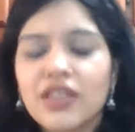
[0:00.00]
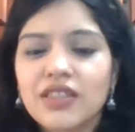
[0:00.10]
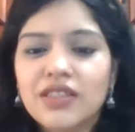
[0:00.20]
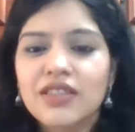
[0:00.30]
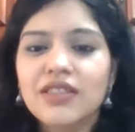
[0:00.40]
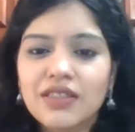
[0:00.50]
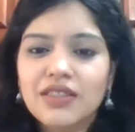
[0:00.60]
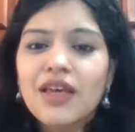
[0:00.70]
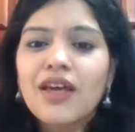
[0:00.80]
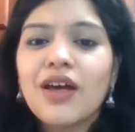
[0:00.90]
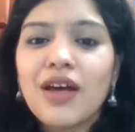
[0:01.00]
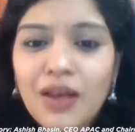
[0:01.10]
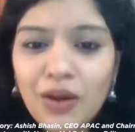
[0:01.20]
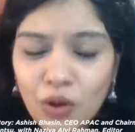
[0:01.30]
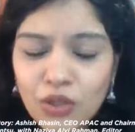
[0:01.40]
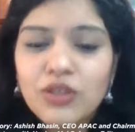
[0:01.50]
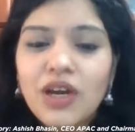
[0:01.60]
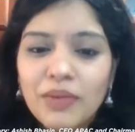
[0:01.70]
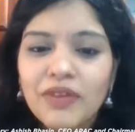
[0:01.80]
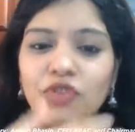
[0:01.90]
or it is also
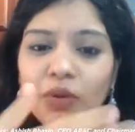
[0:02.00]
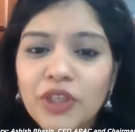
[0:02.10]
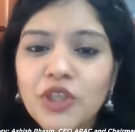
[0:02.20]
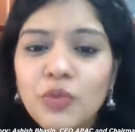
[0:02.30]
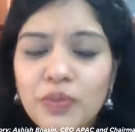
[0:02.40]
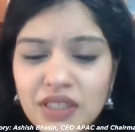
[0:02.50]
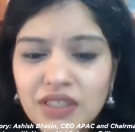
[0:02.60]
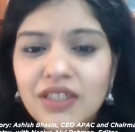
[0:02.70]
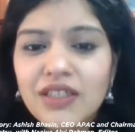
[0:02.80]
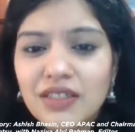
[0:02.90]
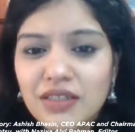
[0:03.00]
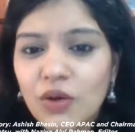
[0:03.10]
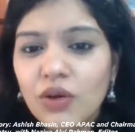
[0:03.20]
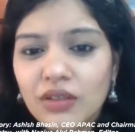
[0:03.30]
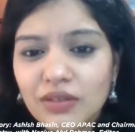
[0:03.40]
coming from the new business? Or